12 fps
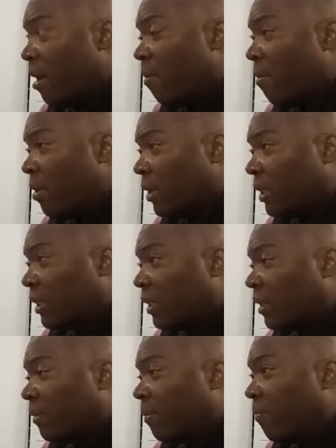
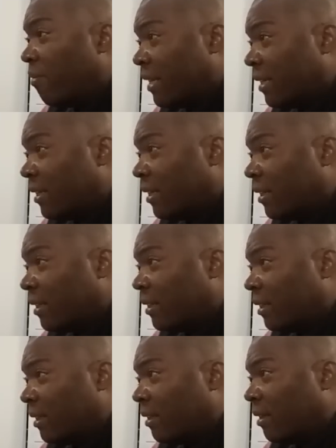most
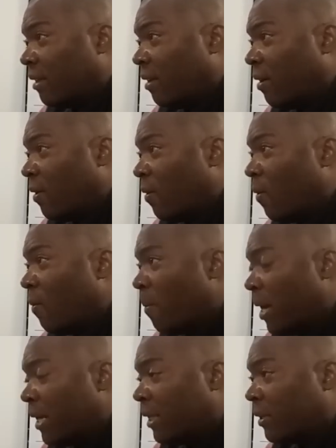presidents who
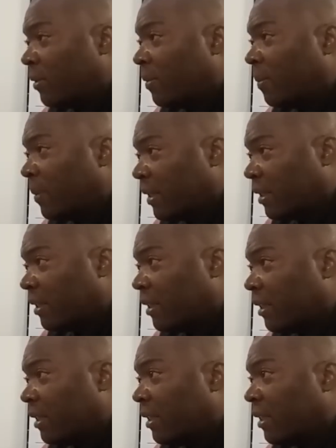managed to be
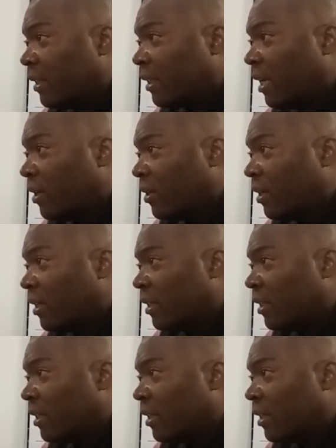president in these countries,